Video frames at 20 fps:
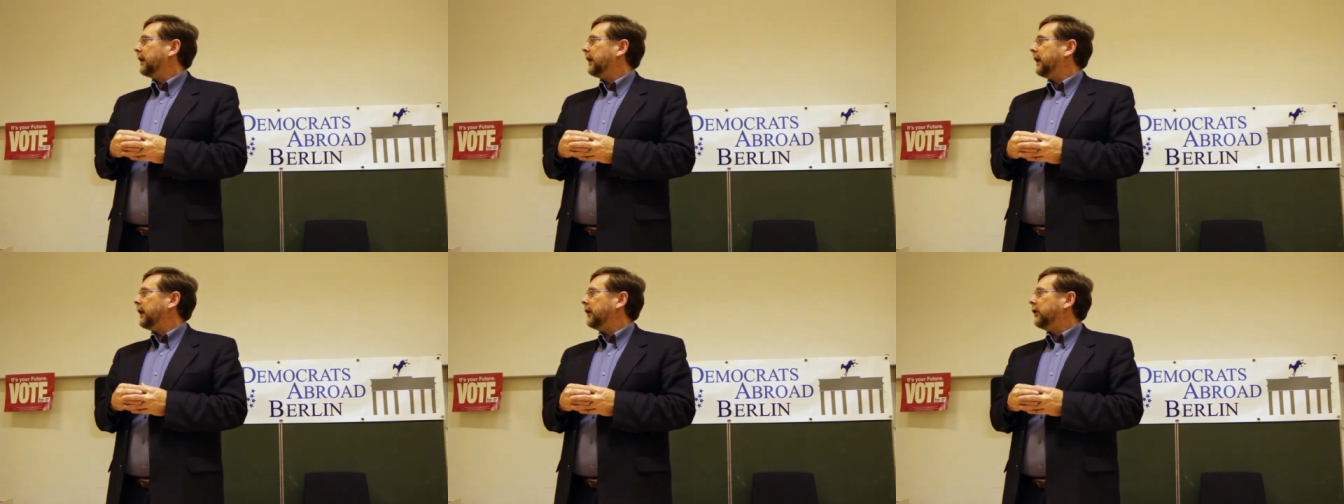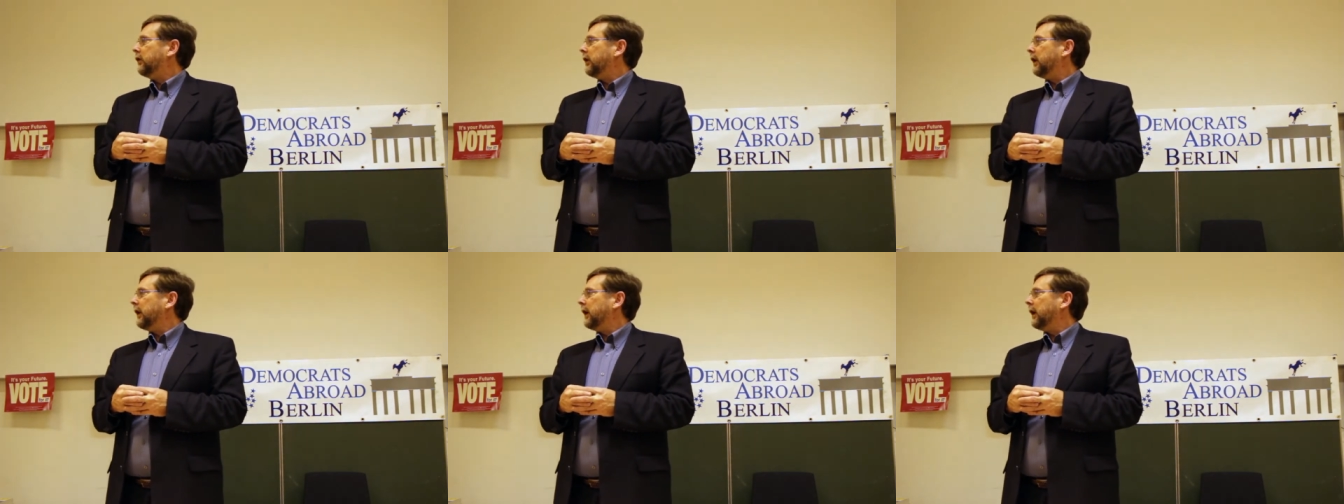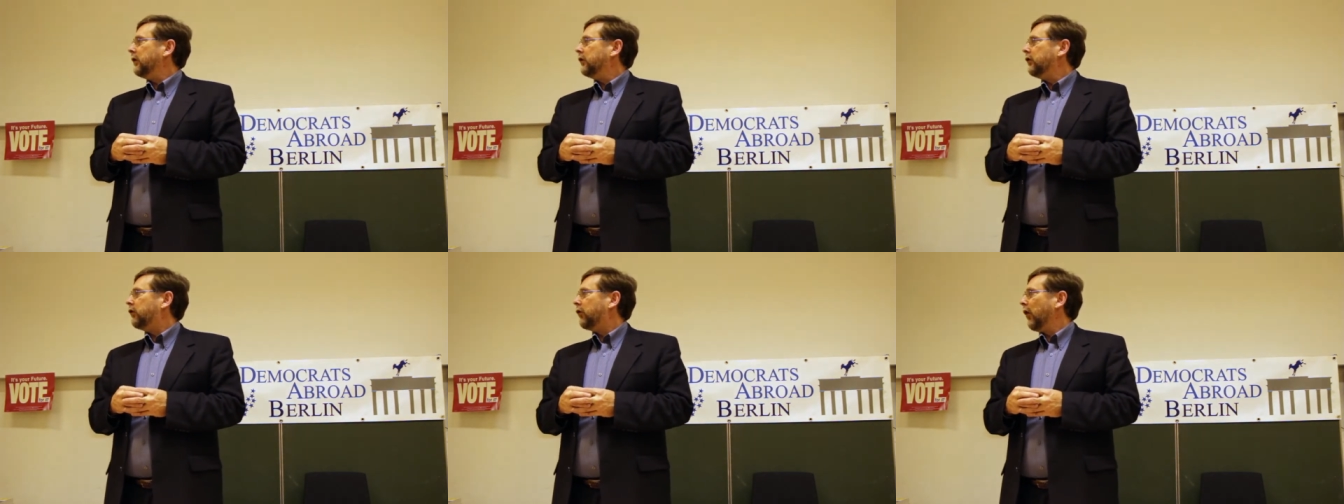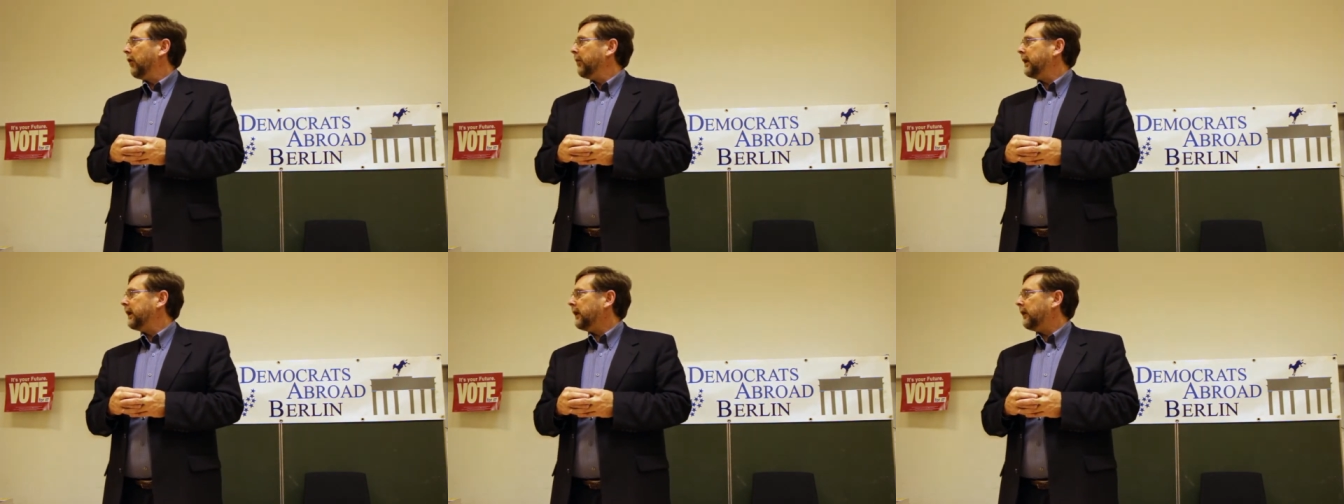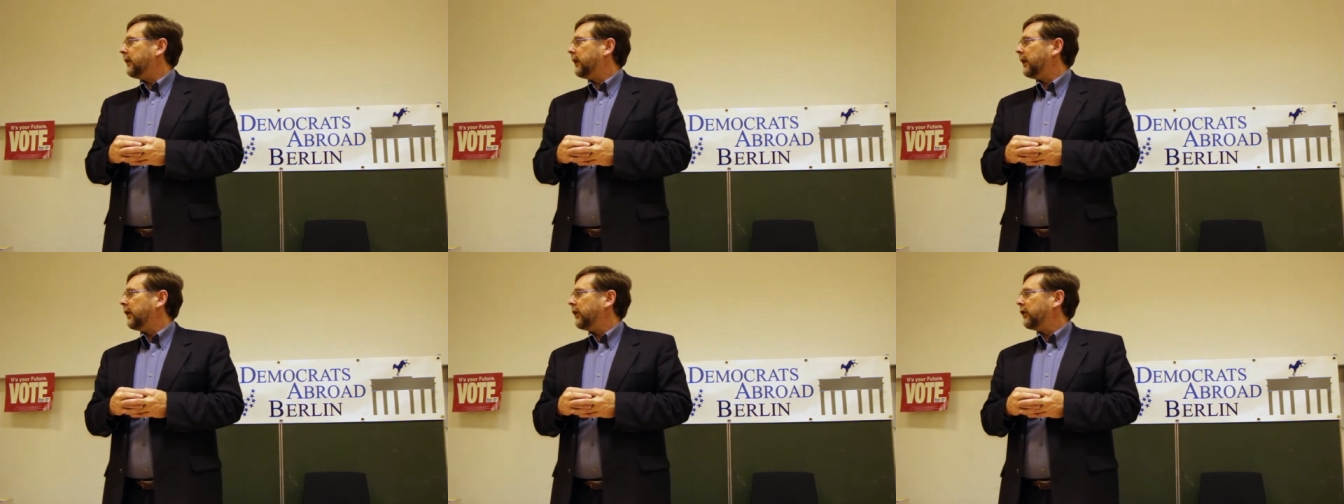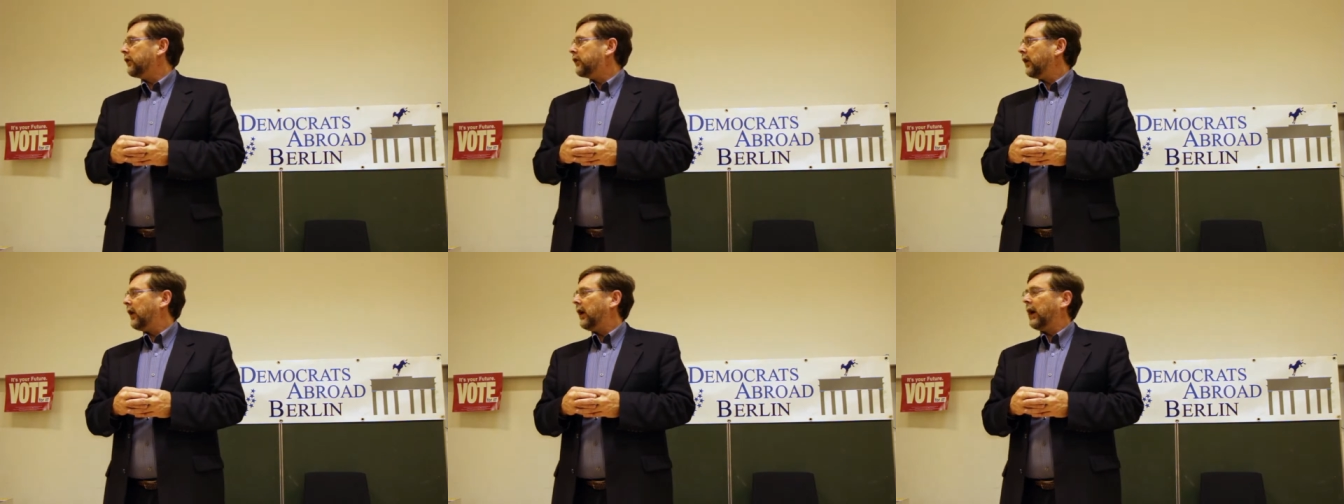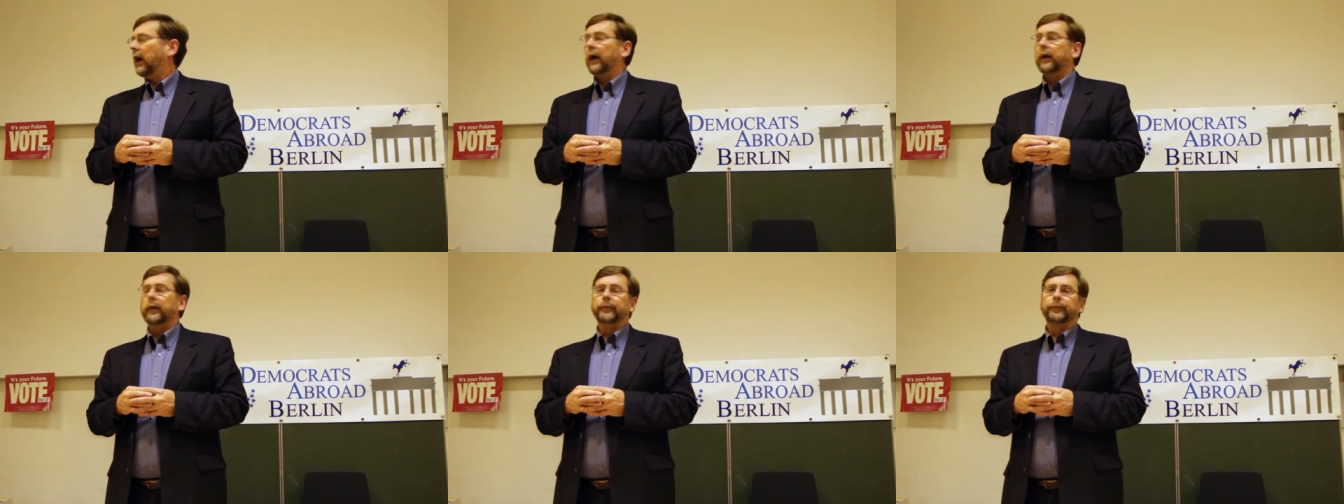in, in Germany, there's
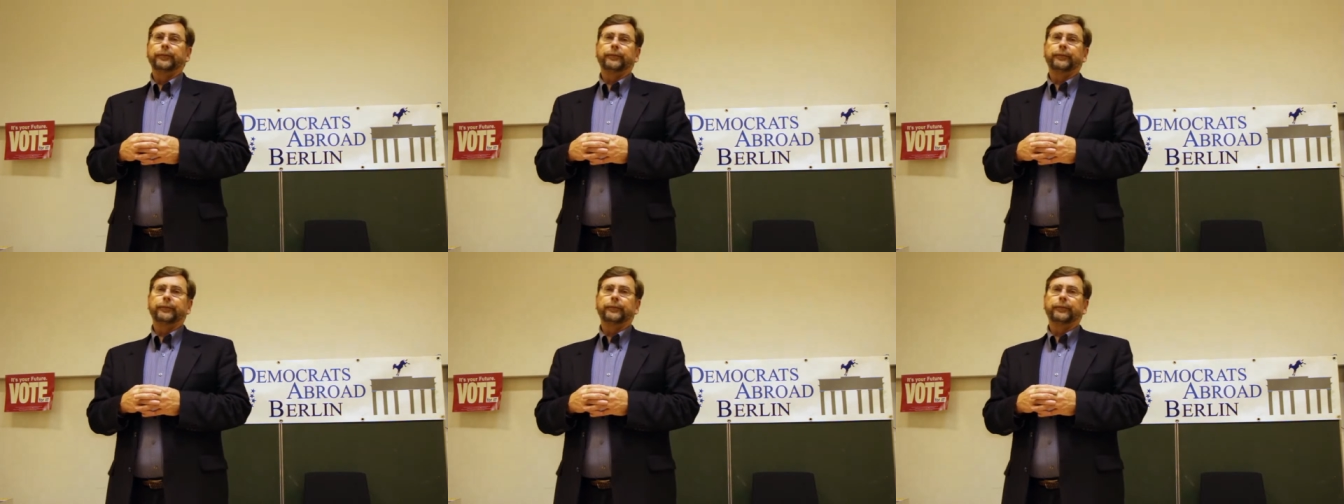uh,